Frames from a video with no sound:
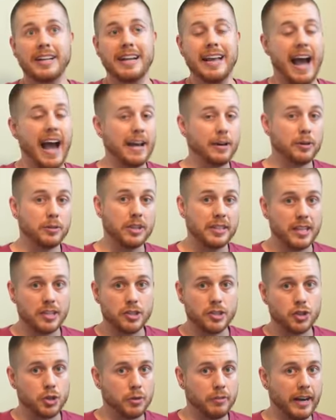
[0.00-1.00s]
I don't think that's
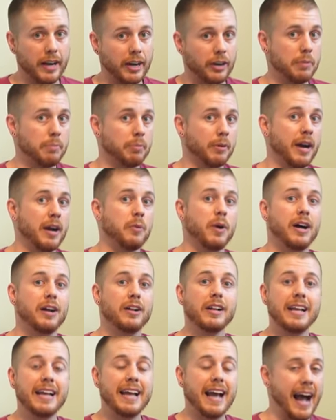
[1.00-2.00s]
true of Gary
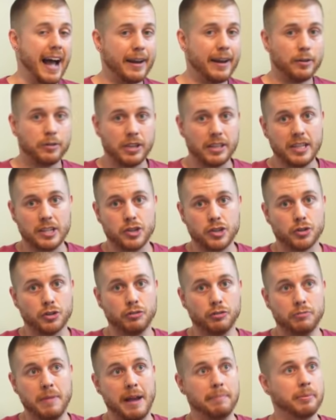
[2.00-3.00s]
Brightwell. I don't think that's true of
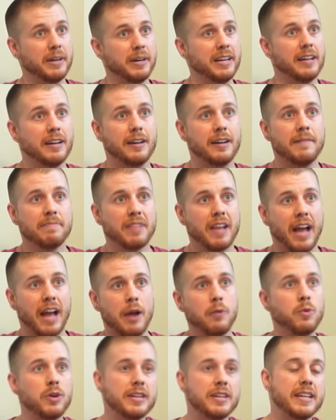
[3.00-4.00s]
Matt Breida. I
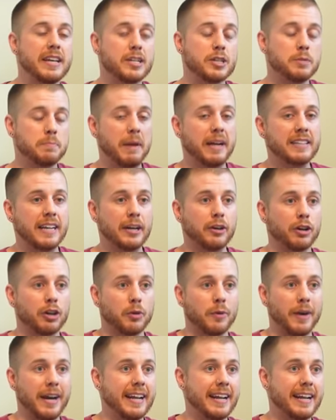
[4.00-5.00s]
wouldn't expect Eric
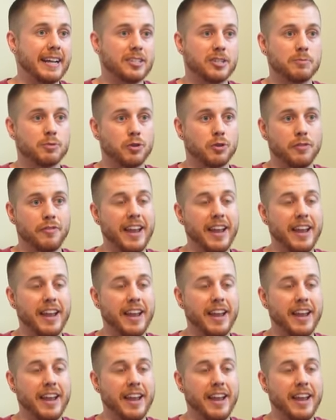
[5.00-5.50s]
Gray to get some sort of